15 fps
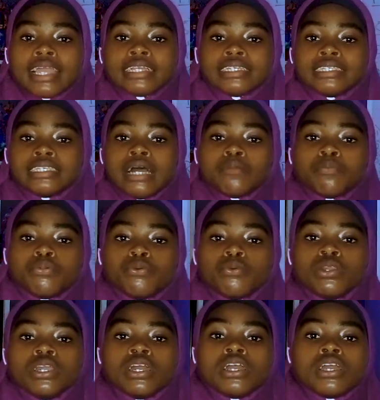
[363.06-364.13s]
example
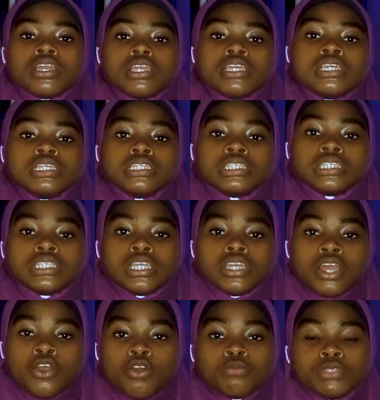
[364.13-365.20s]
is
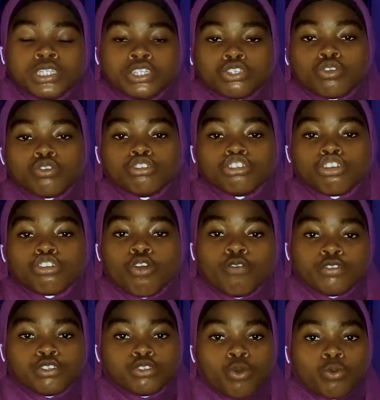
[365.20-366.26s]
the dissolution of
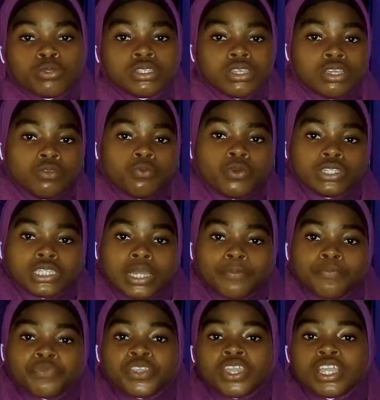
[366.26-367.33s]
salt in water.
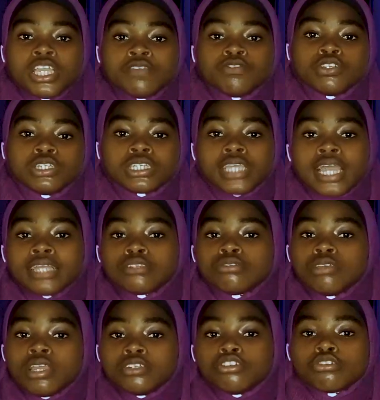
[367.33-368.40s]
If you decide to
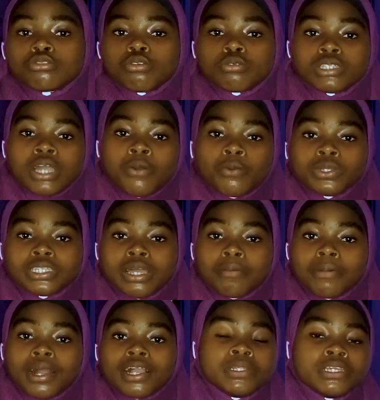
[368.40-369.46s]
get your salt and water
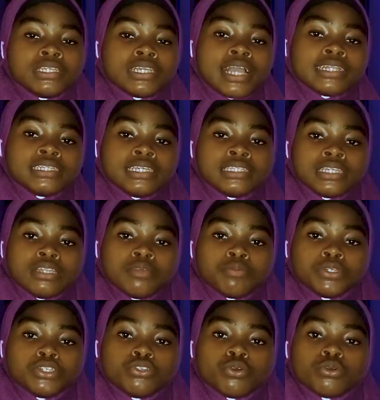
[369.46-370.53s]
back, it can easily be
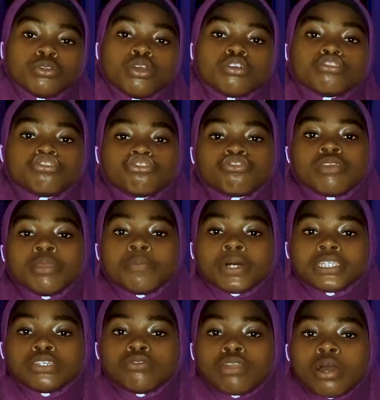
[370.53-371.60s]
done through a
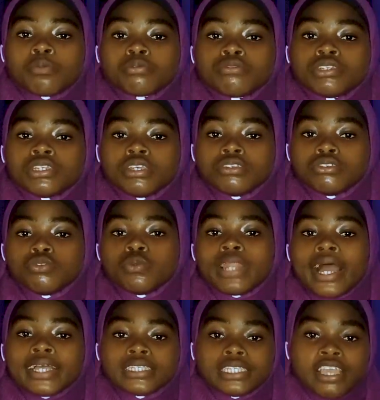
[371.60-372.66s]
particular process known
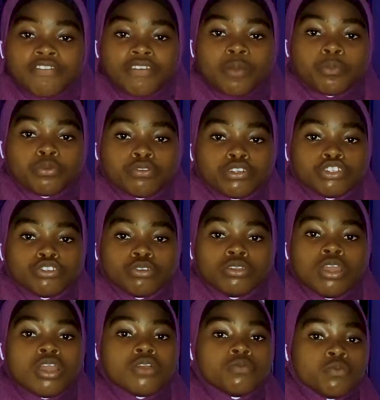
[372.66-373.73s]
as evaporation.
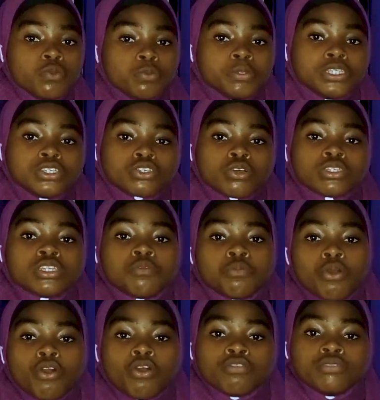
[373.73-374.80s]
We will be discussing more
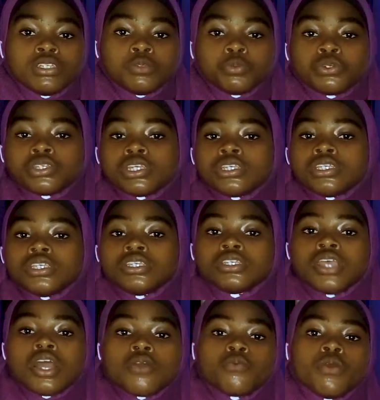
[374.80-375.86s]
of these processes
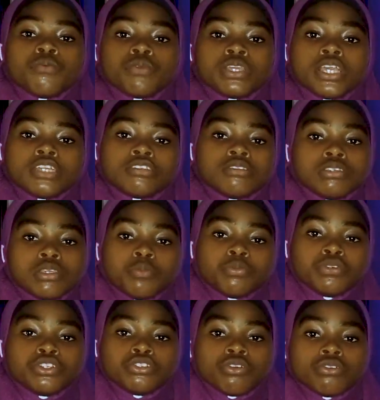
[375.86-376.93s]
when we get to
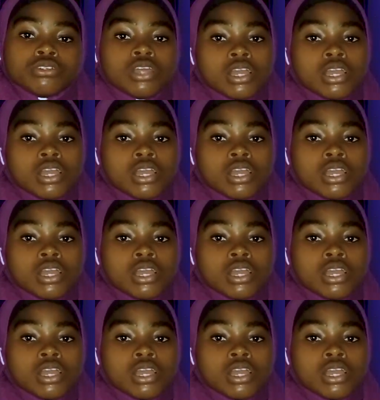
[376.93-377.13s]
separation